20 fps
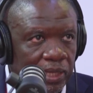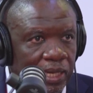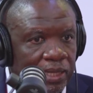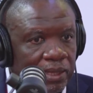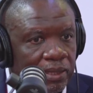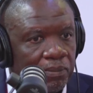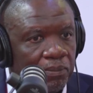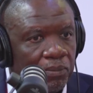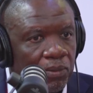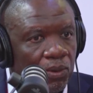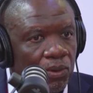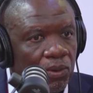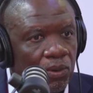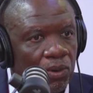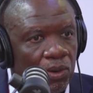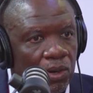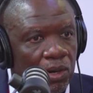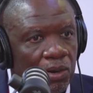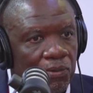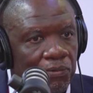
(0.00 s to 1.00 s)
and the more
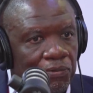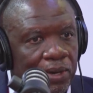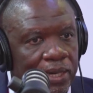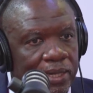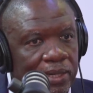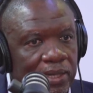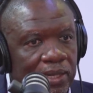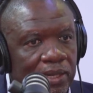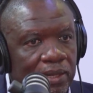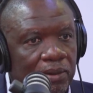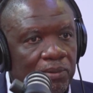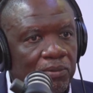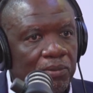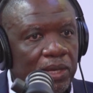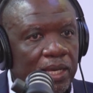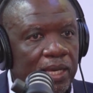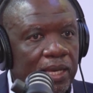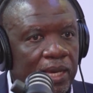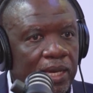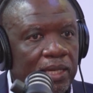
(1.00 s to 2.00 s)
funding
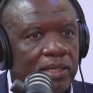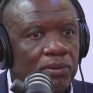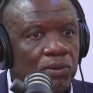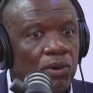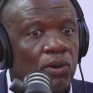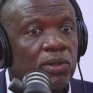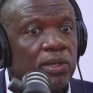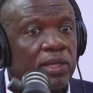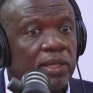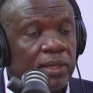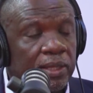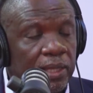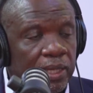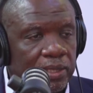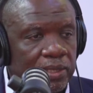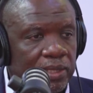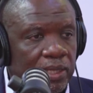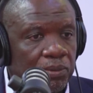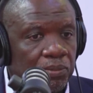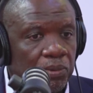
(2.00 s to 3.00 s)
we get on the
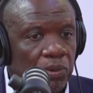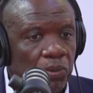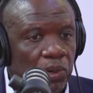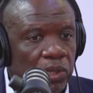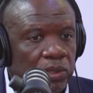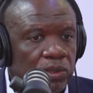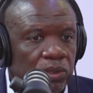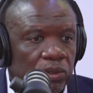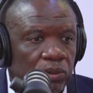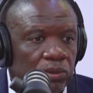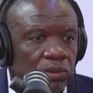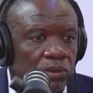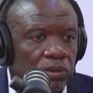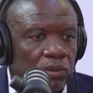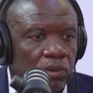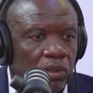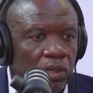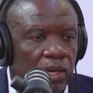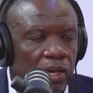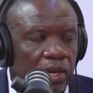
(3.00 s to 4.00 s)
things that we want to do,
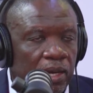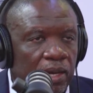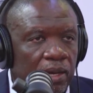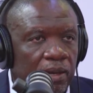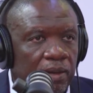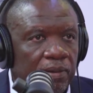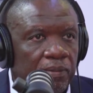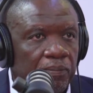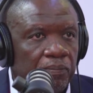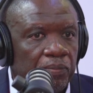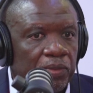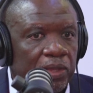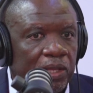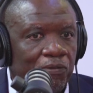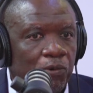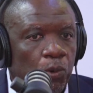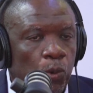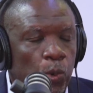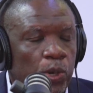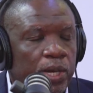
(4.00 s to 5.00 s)
the
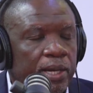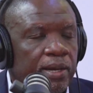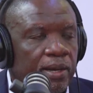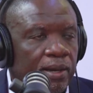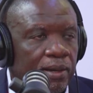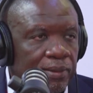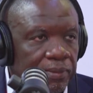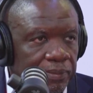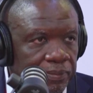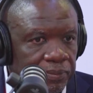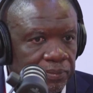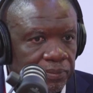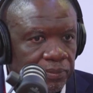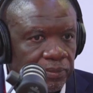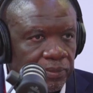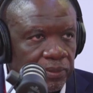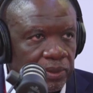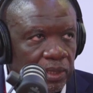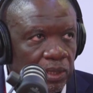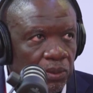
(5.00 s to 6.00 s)
quicker
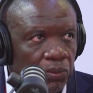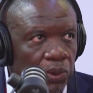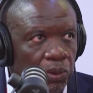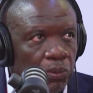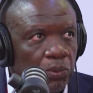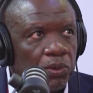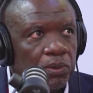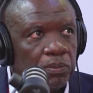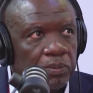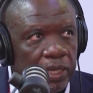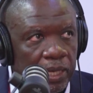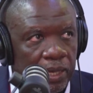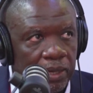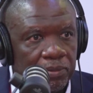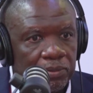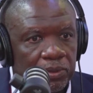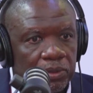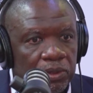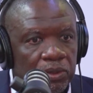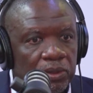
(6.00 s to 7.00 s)
we will be
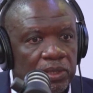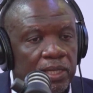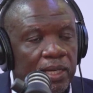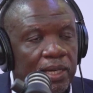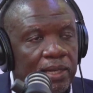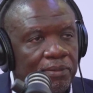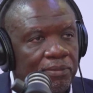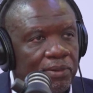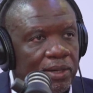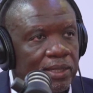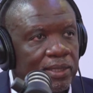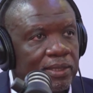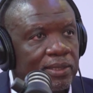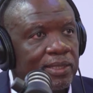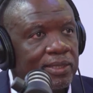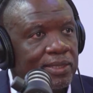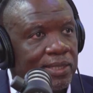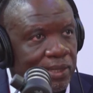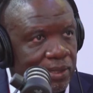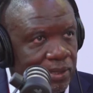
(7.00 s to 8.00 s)
able to deliver
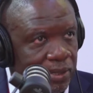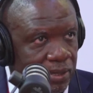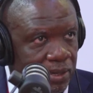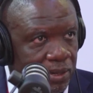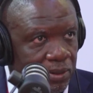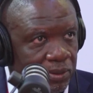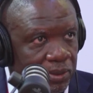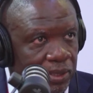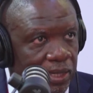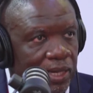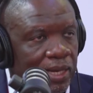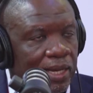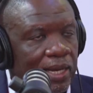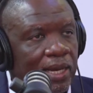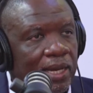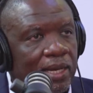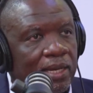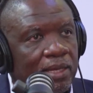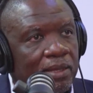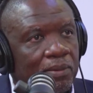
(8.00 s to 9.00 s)
the turnaround.
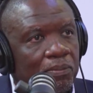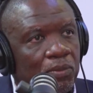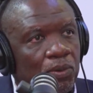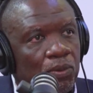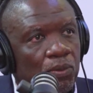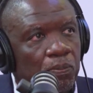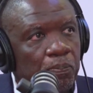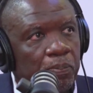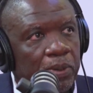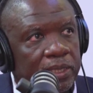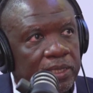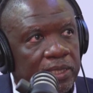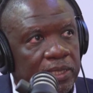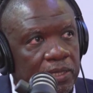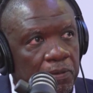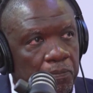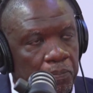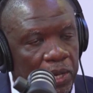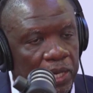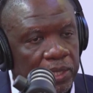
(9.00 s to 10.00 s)
And the more
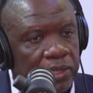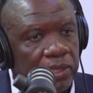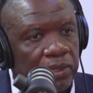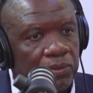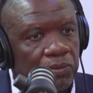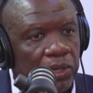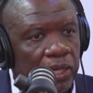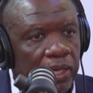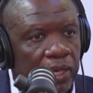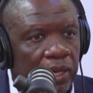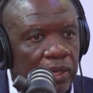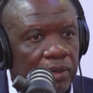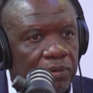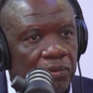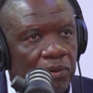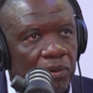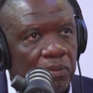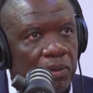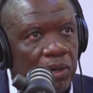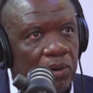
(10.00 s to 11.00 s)
participation we get
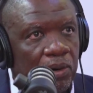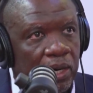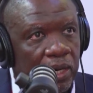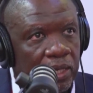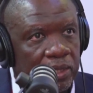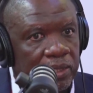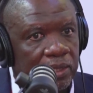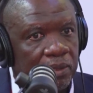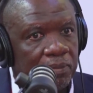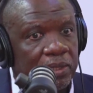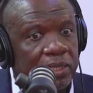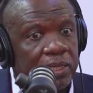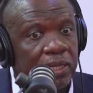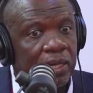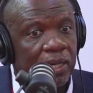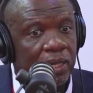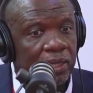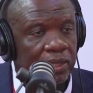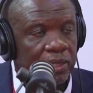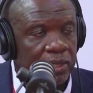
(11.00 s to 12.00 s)
from our customers and
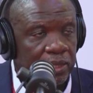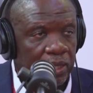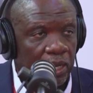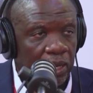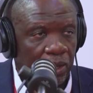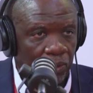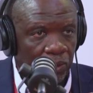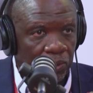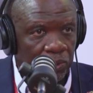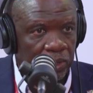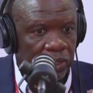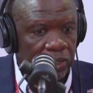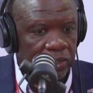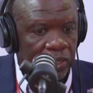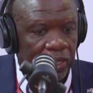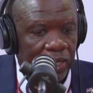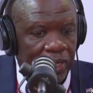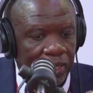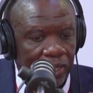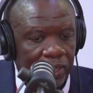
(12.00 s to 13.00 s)
other stakeholders,
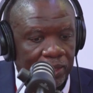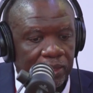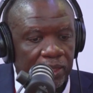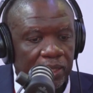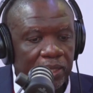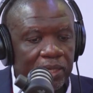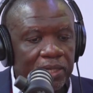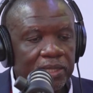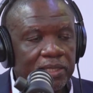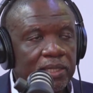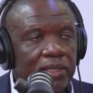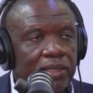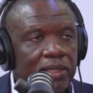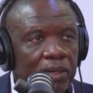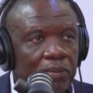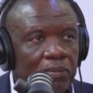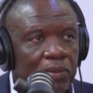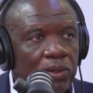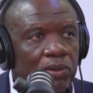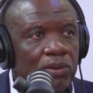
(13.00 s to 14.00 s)
it increases the
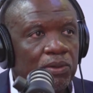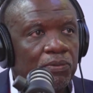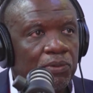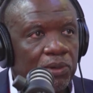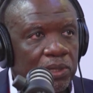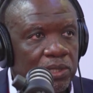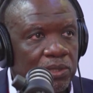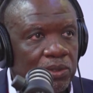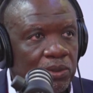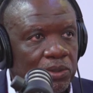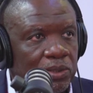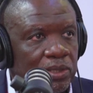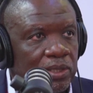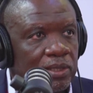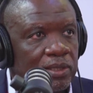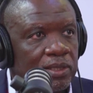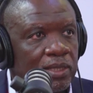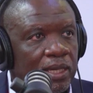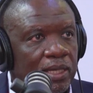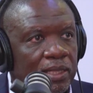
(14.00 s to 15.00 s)
amount of
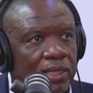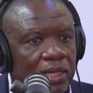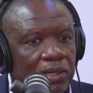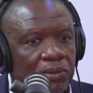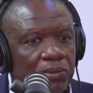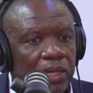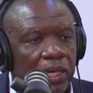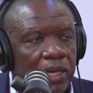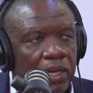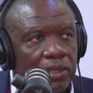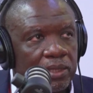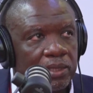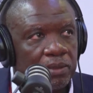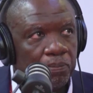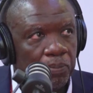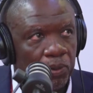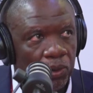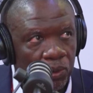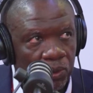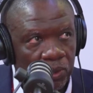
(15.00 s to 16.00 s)
resources that we can
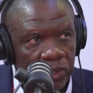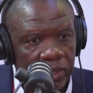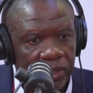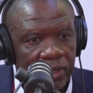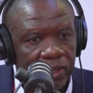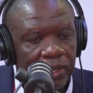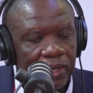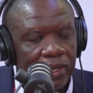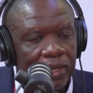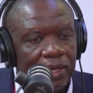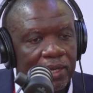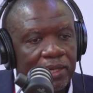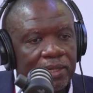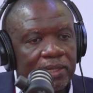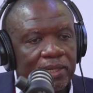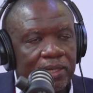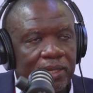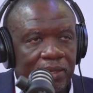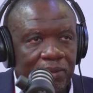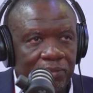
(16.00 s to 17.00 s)
deploy in
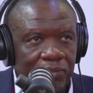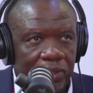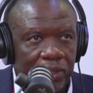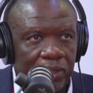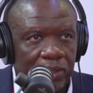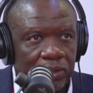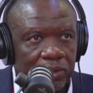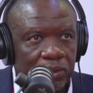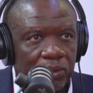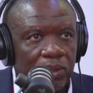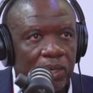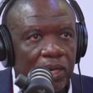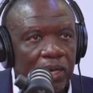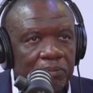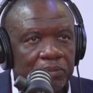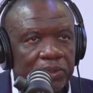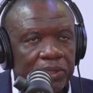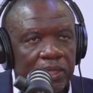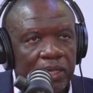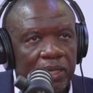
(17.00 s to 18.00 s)
recovering. So
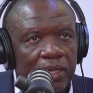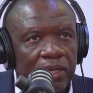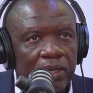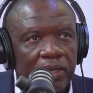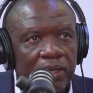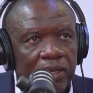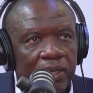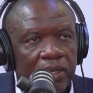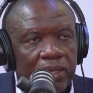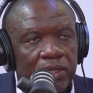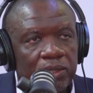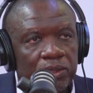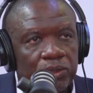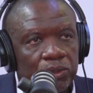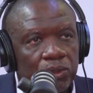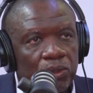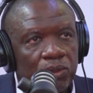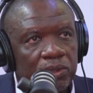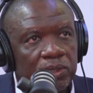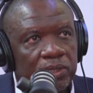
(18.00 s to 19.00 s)
I'm saying, in
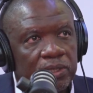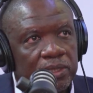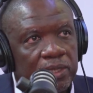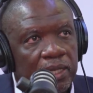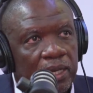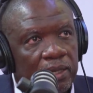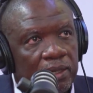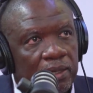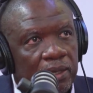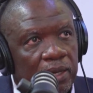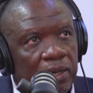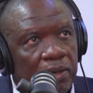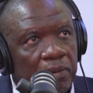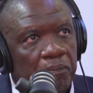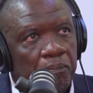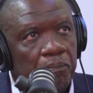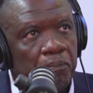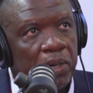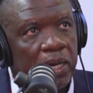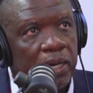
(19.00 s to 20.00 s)
short, is that
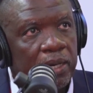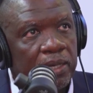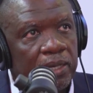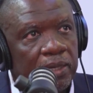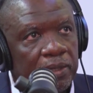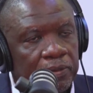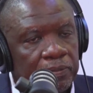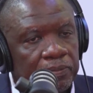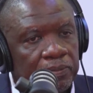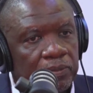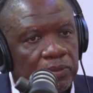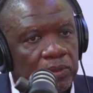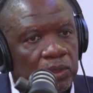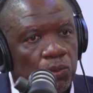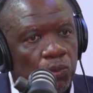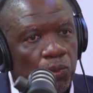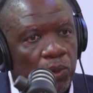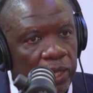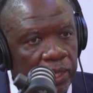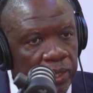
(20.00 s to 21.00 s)
by
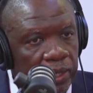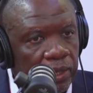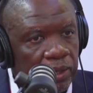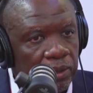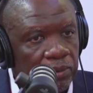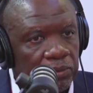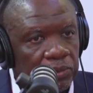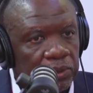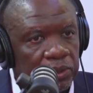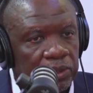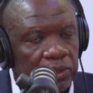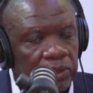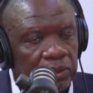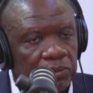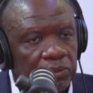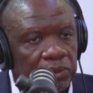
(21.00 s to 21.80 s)
working with